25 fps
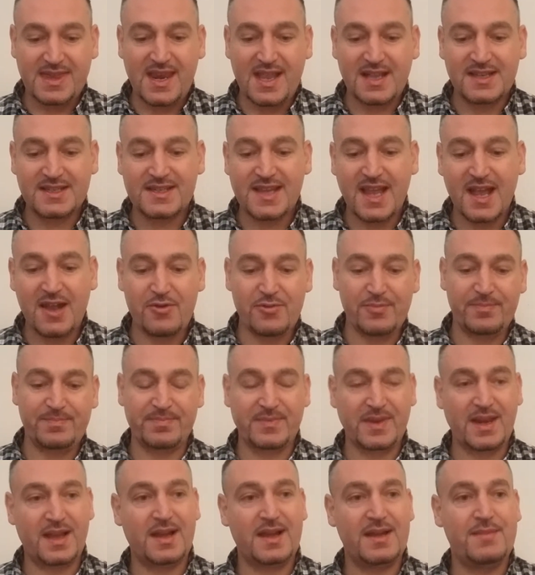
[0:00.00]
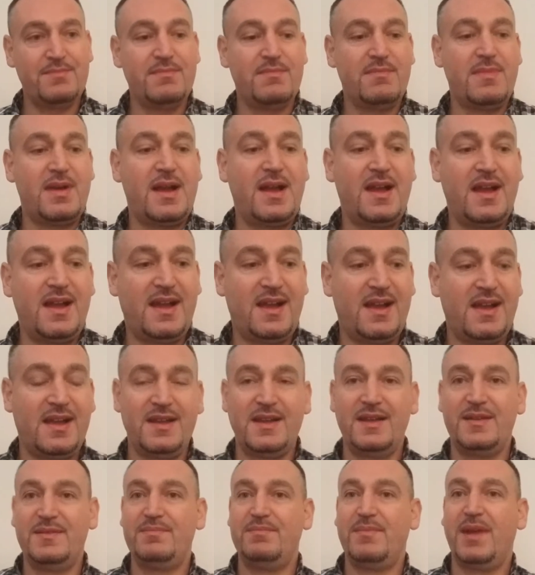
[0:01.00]
So
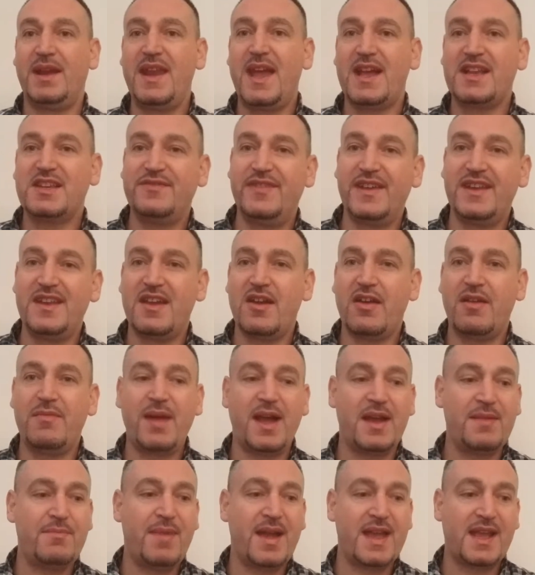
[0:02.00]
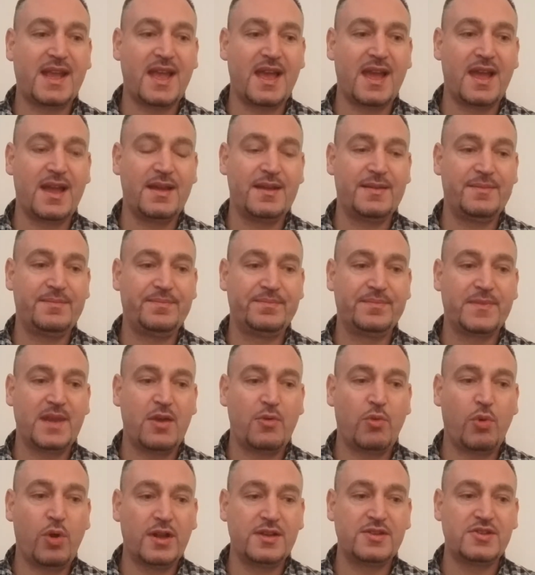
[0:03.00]
my next video I might make
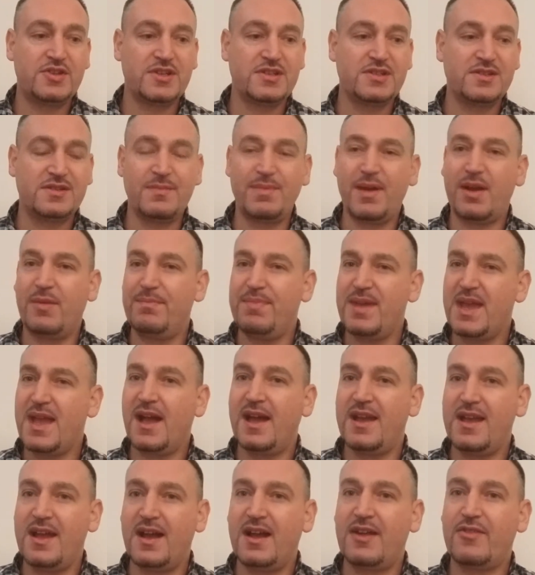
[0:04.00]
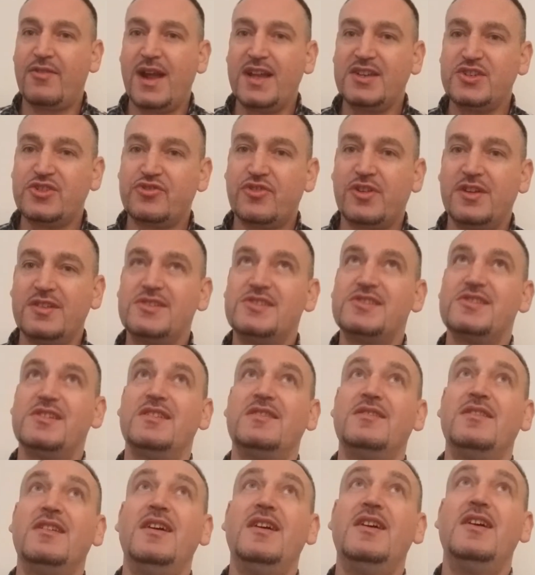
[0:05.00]
one just about BIR restaurants
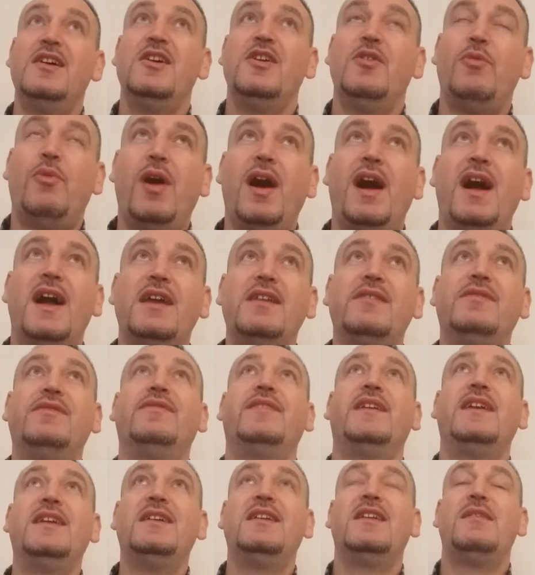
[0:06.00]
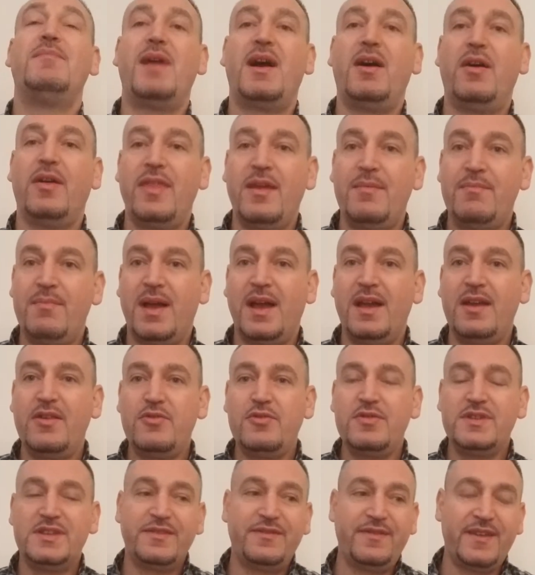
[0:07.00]
and what I feel about them. I
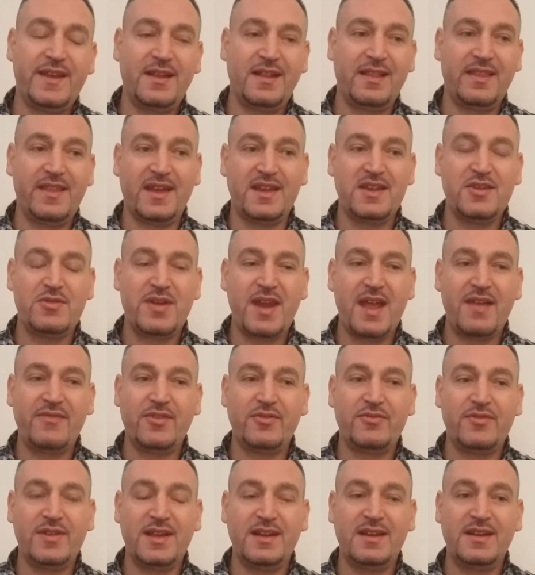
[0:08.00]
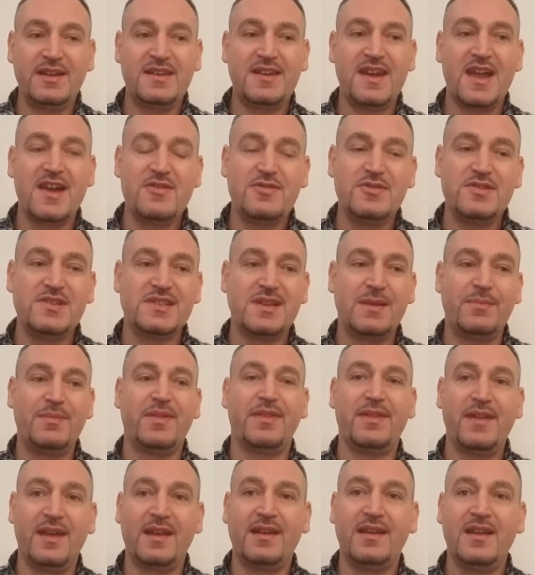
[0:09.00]
always feel that you never really know
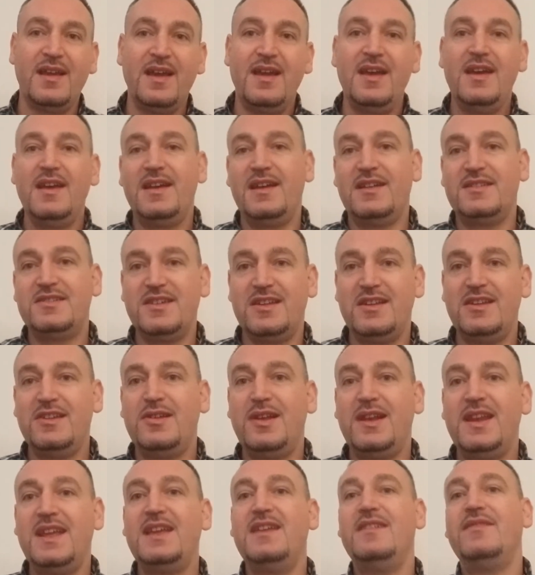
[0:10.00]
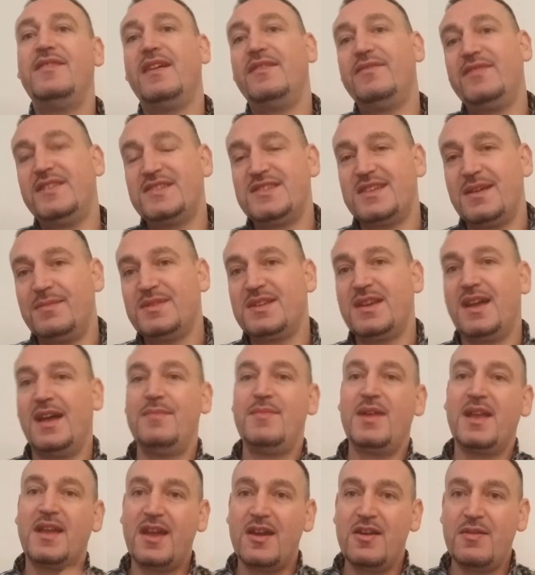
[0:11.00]
something until you leave it for some
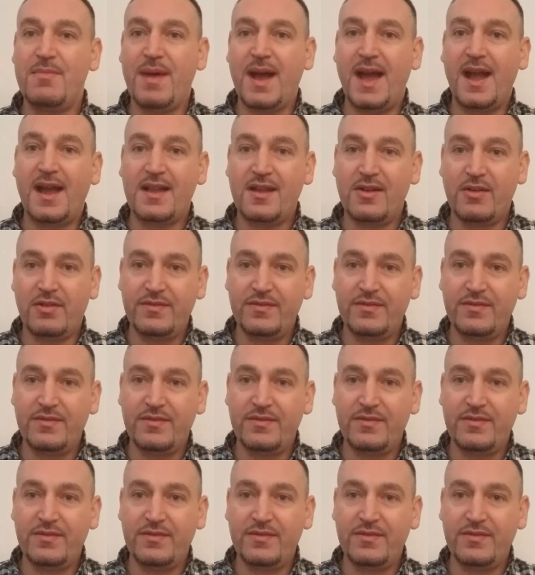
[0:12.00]
time and go back.